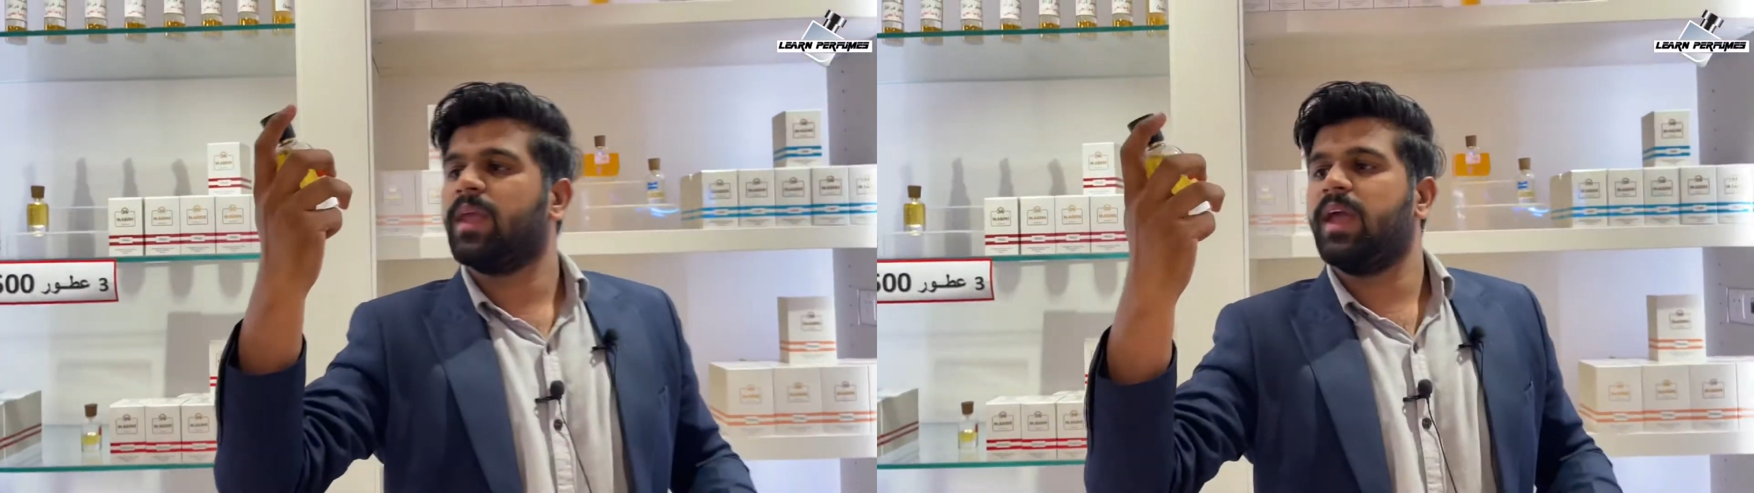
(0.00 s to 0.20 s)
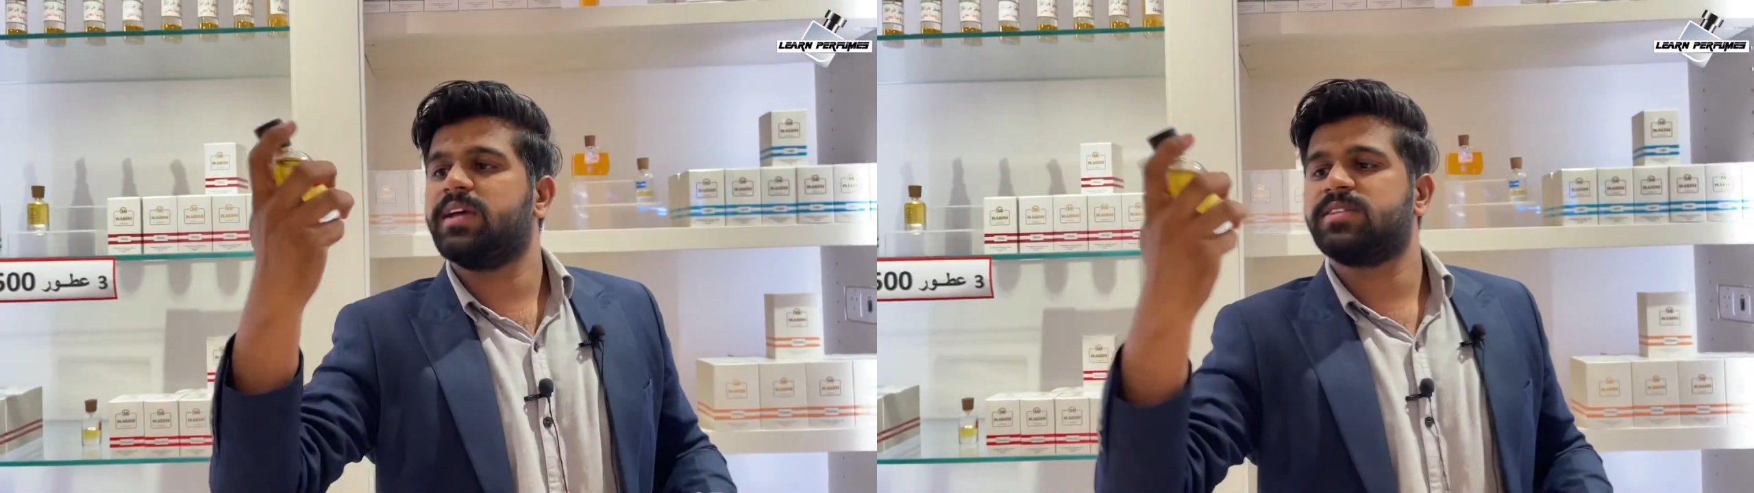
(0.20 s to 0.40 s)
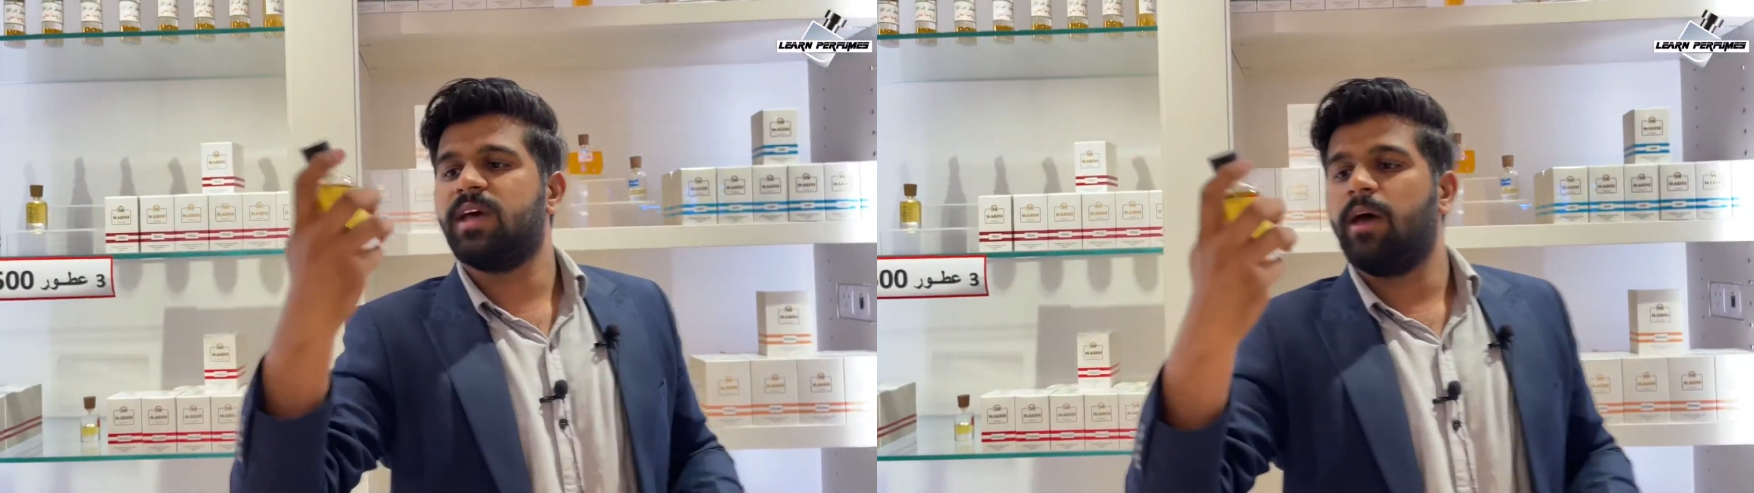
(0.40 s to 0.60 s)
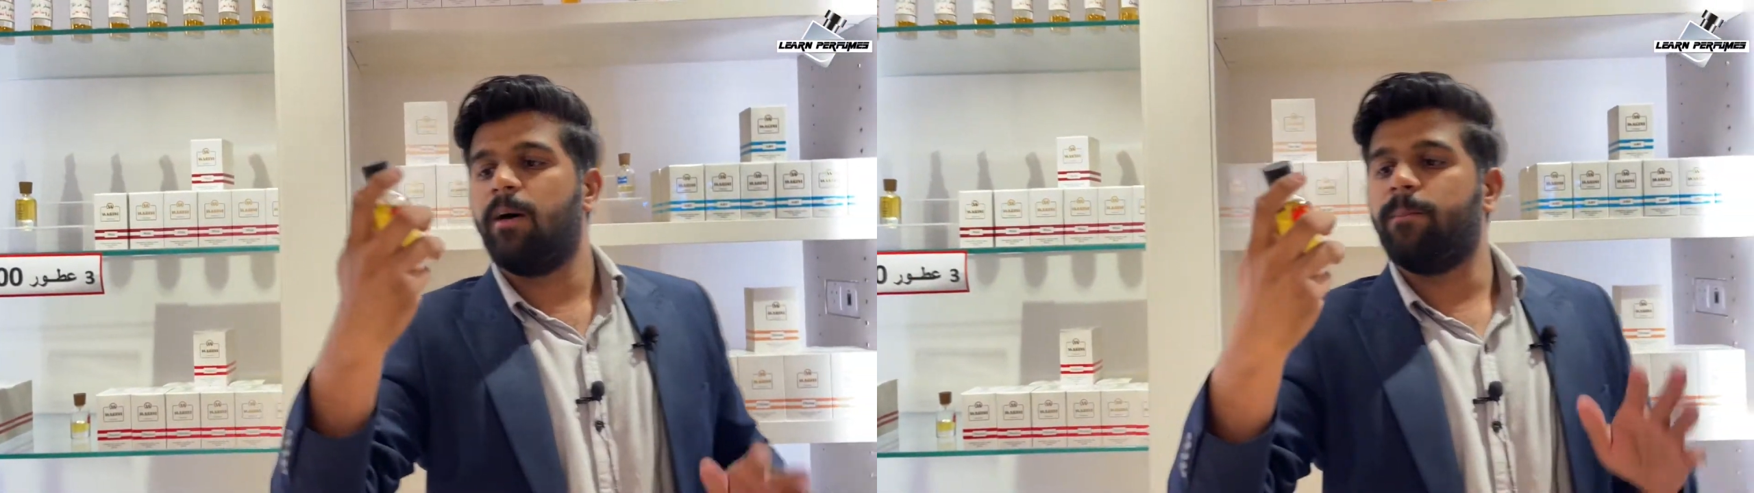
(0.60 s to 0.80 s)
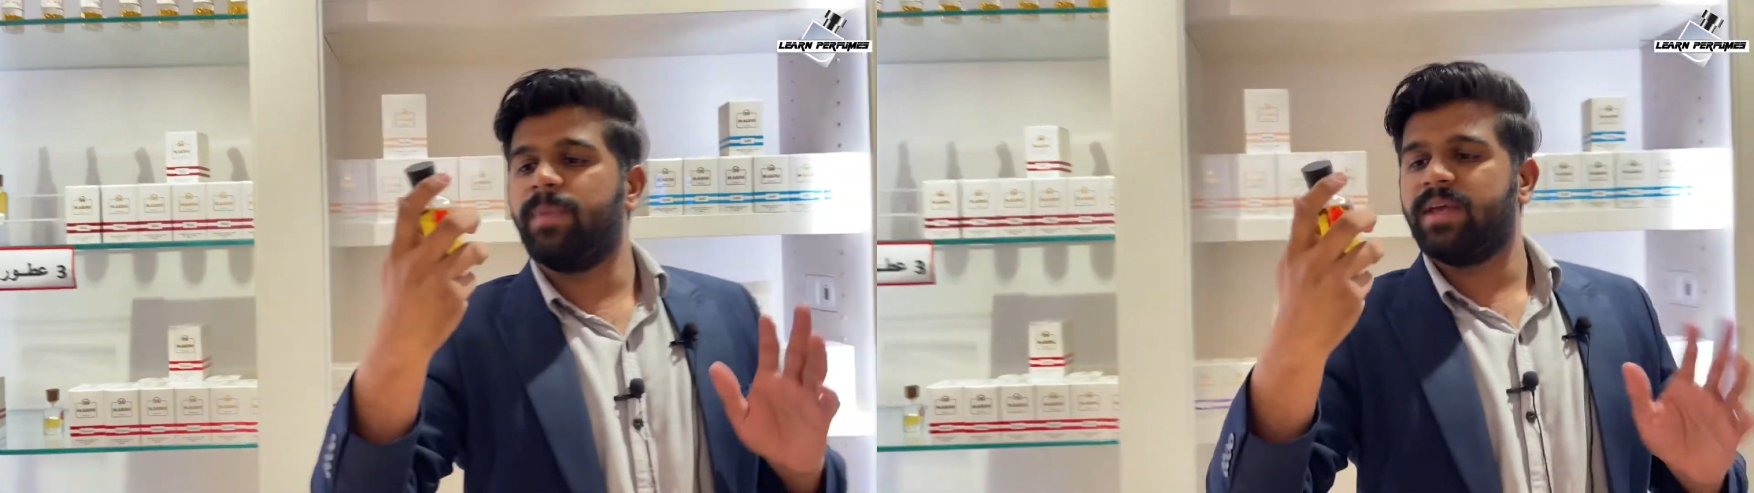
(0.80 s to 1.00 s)
is
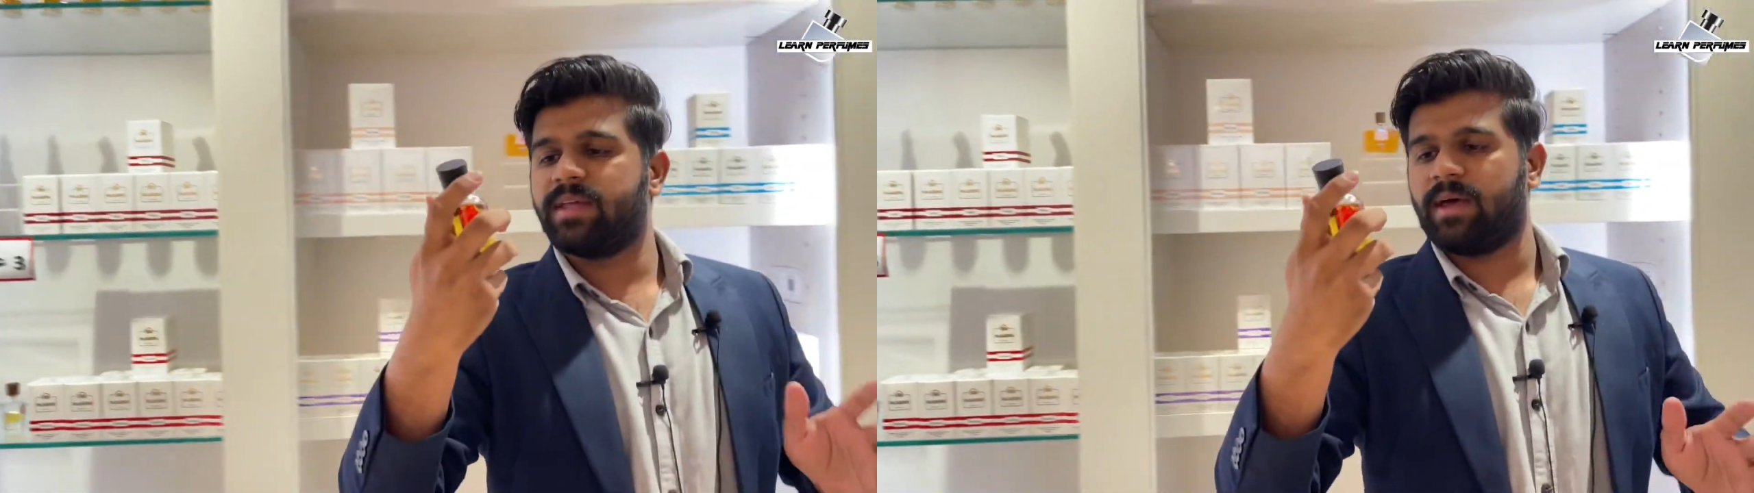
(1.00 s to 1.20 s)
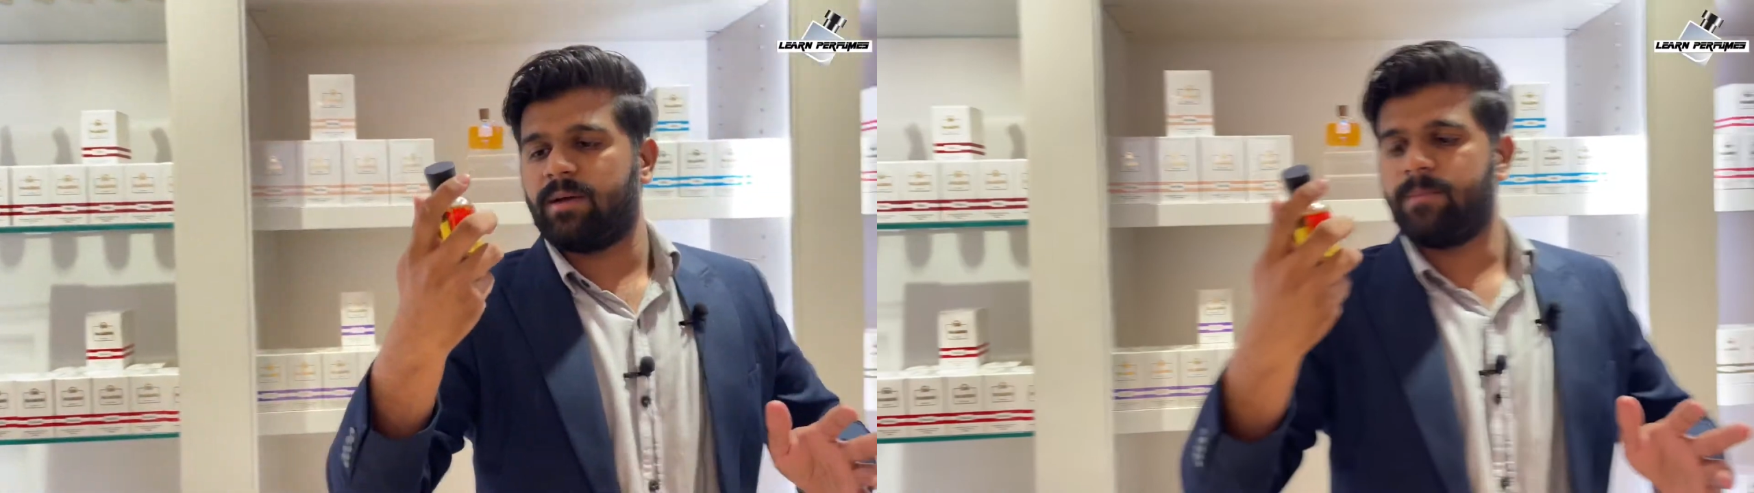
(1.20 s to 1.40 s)
Meda.